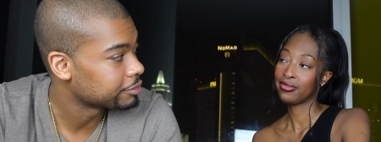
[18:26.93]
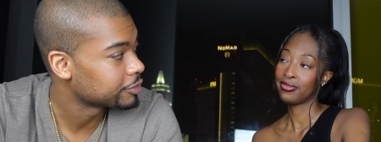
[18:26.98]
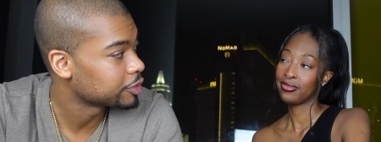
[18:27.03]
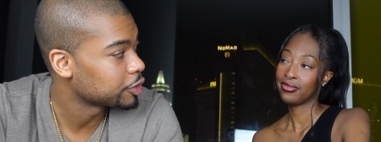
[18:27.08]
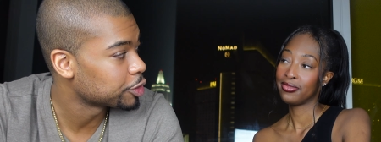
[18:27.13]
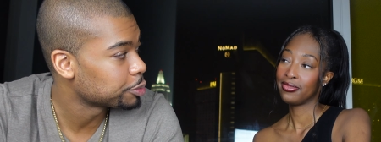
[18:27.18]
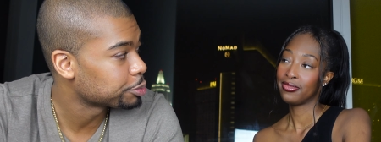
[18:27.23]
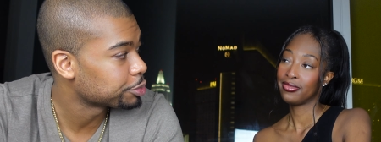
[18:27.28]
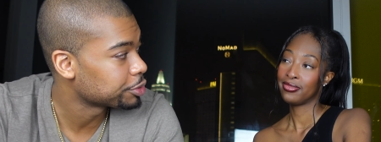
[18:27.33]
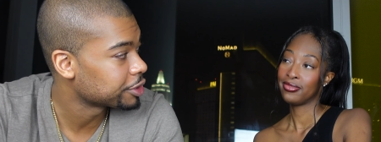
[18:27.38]

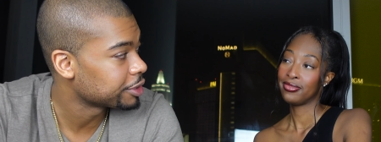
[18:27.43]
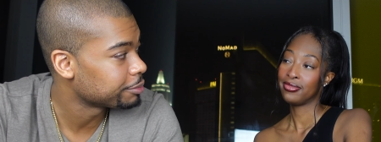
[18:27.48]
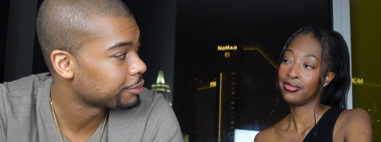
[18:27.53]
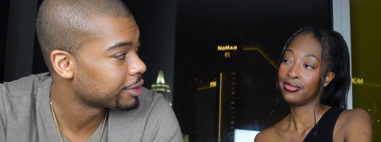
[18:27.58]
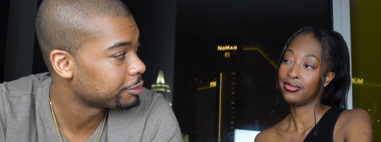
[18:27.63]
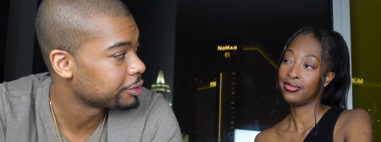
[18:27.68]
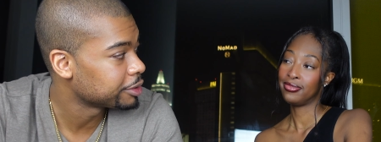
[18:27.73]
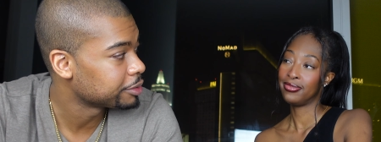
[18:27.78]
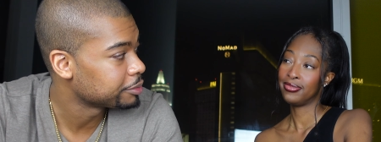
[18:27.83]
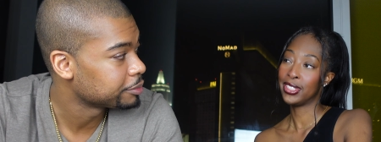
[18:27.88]
Speaker 1: 100%
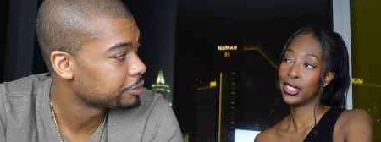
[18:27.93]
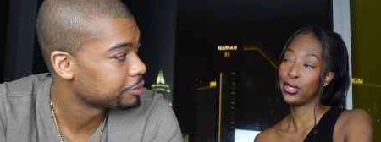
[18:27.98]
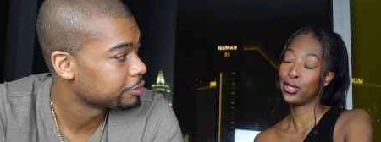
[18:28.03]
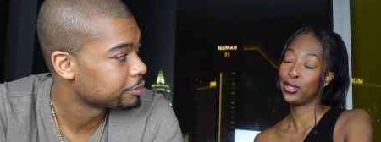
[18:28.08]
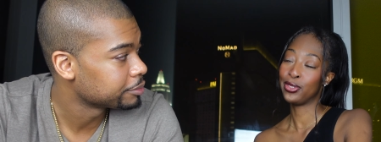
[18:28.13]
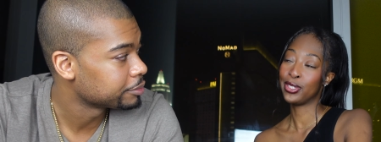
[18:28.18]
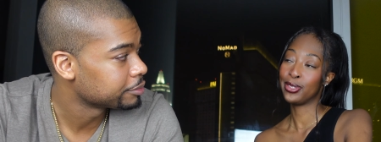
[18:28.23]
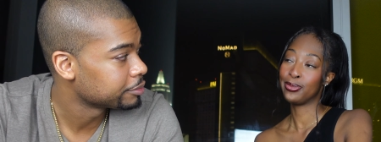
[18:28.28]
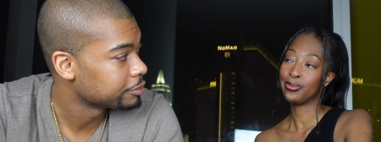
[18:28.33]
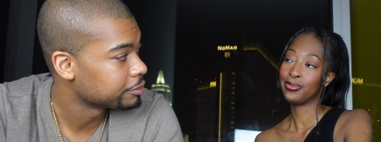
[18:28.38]
baby. I
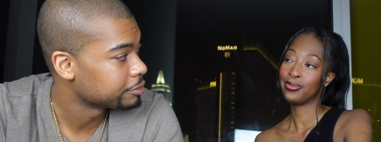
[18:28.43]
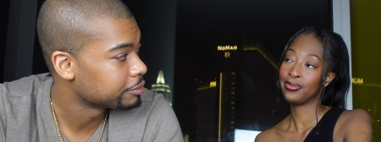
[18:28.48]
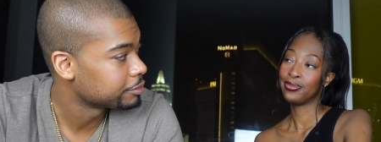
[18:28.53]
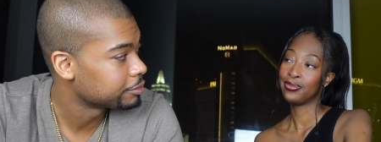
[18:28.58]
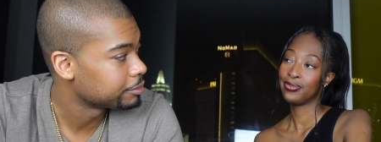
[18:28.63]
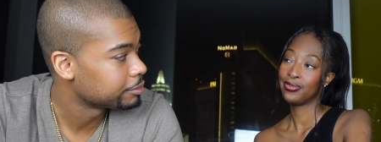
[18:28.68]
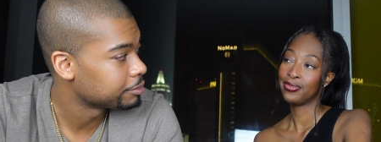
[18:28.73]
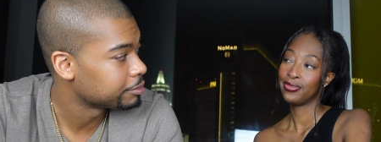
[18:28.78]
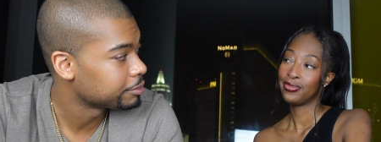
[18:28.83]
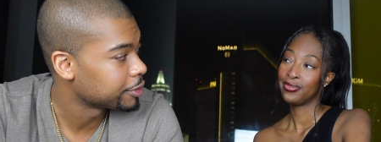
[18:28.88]
love it.
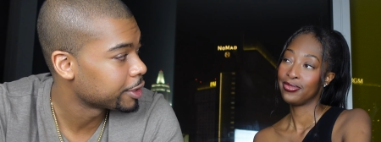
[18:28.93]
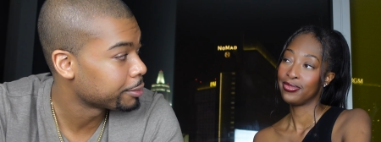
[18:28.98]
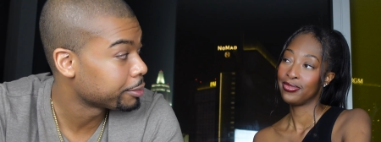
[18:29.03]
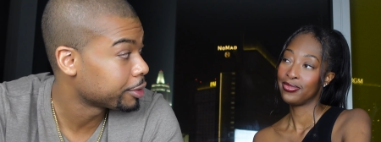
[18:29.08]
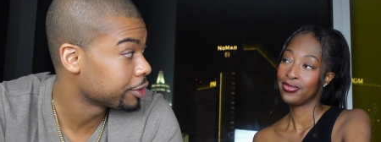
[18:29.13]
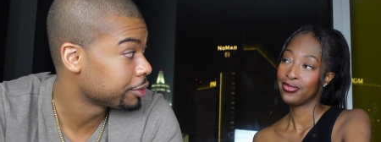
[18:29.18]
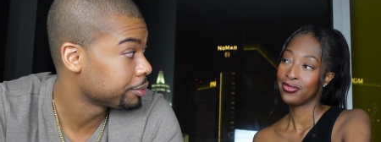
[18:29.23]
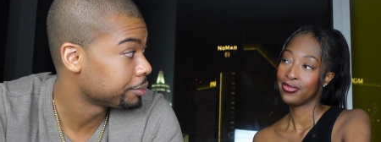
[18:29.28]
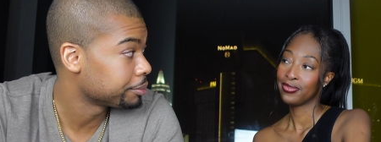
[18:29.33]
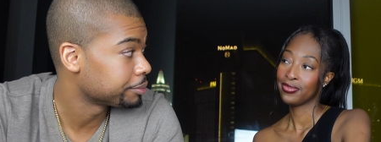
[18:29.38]
How
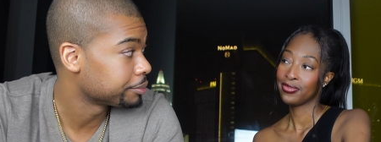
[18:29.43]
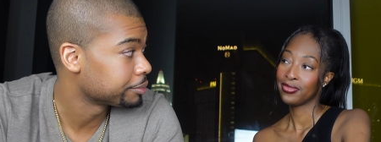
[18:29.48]
about you?